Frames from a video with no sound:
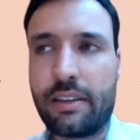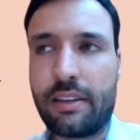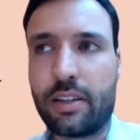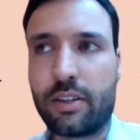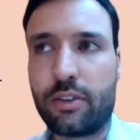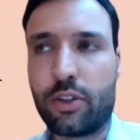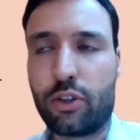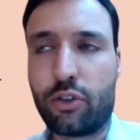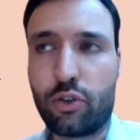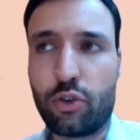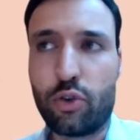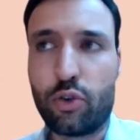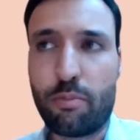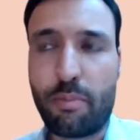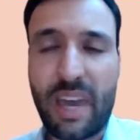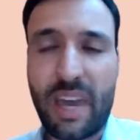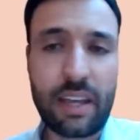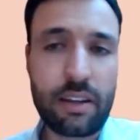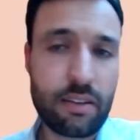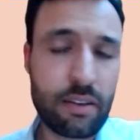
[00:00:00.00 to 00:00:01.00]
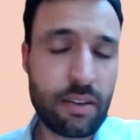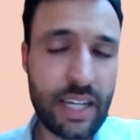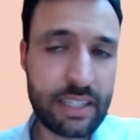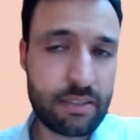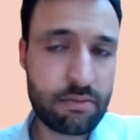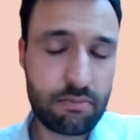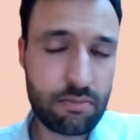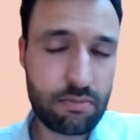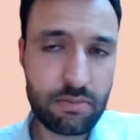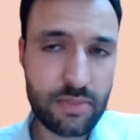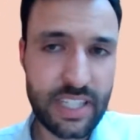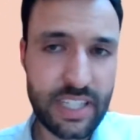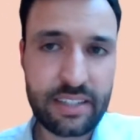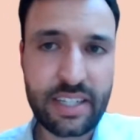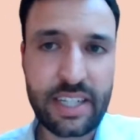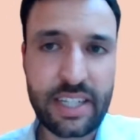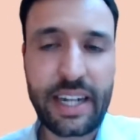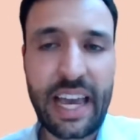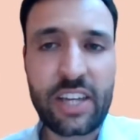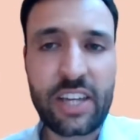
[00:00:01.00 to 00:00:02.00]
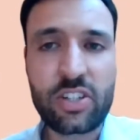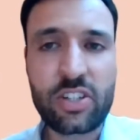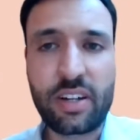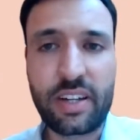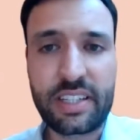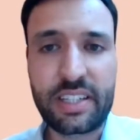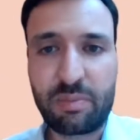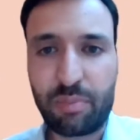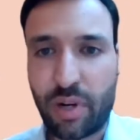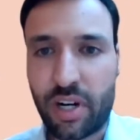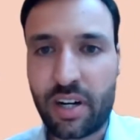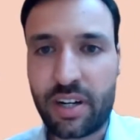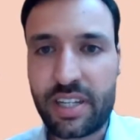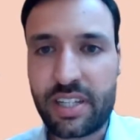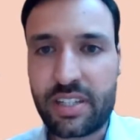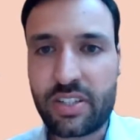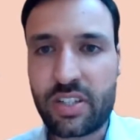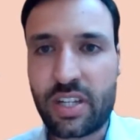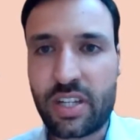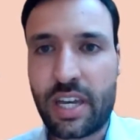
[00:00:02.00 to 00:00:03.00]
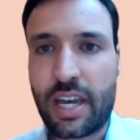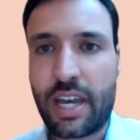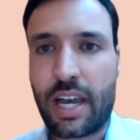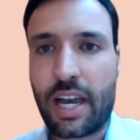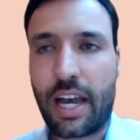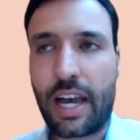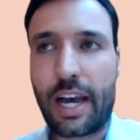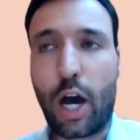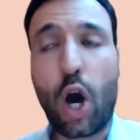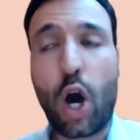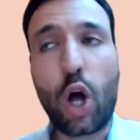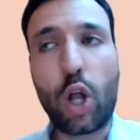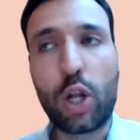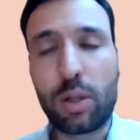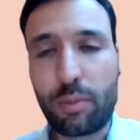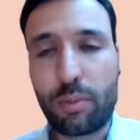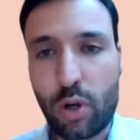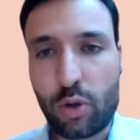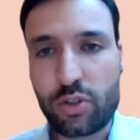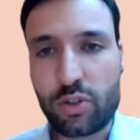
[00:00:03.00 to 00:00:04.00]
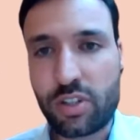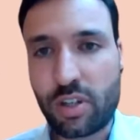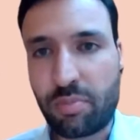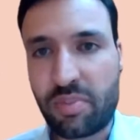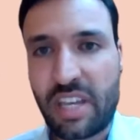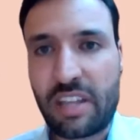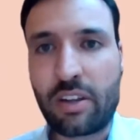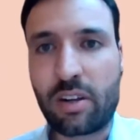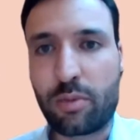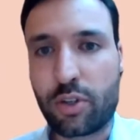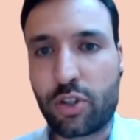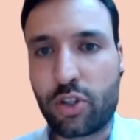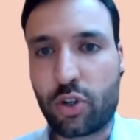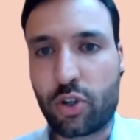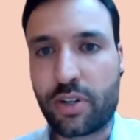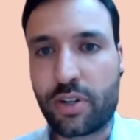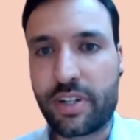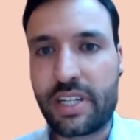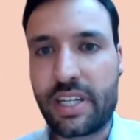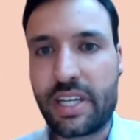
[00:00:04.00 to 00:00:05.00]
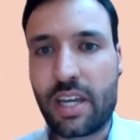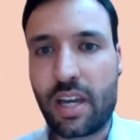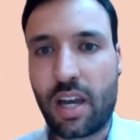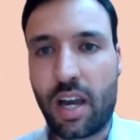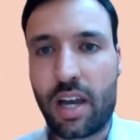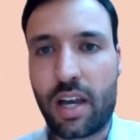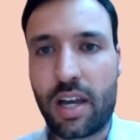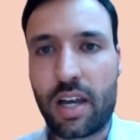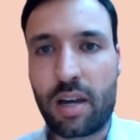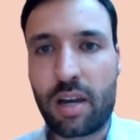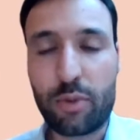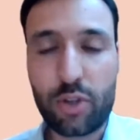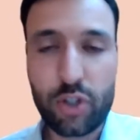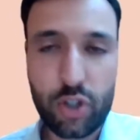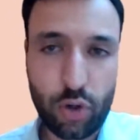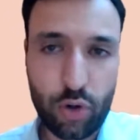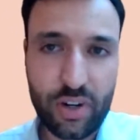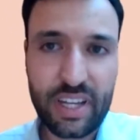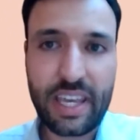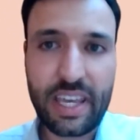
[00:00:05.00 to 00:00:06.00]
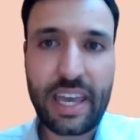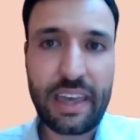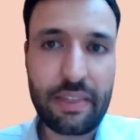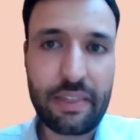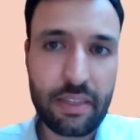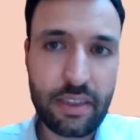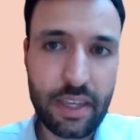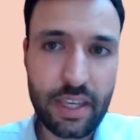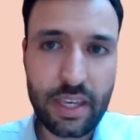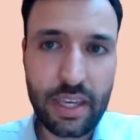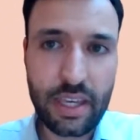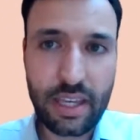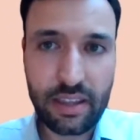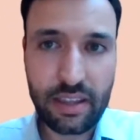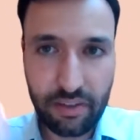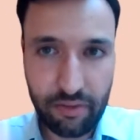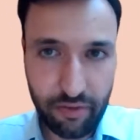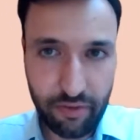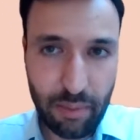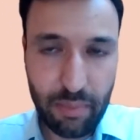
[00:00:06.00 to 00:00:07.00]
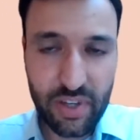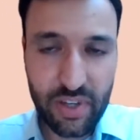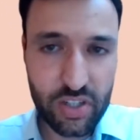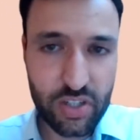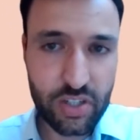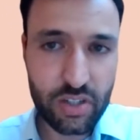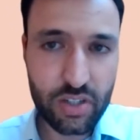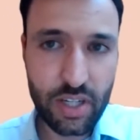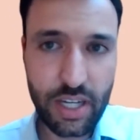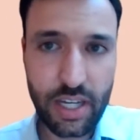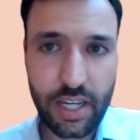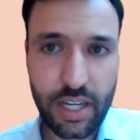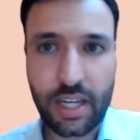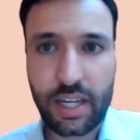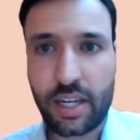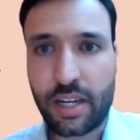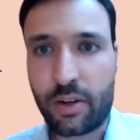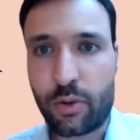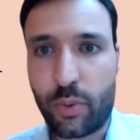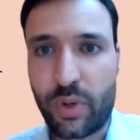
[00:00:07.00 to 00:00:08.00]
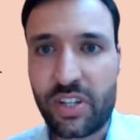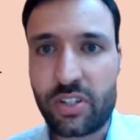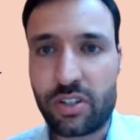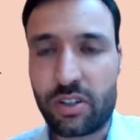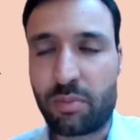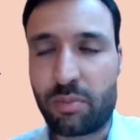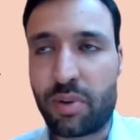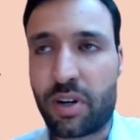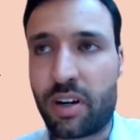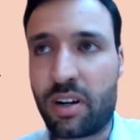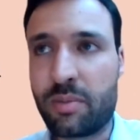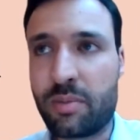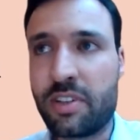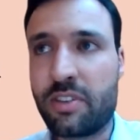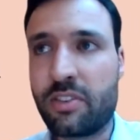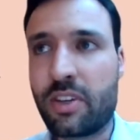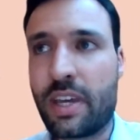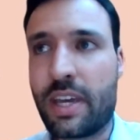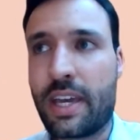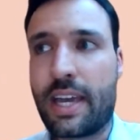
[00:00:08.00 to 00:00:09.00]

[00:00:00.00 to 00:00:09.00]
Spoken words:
the two main, let's say, nationalist parties, almost obtained a majority in the Flemish regional parliament.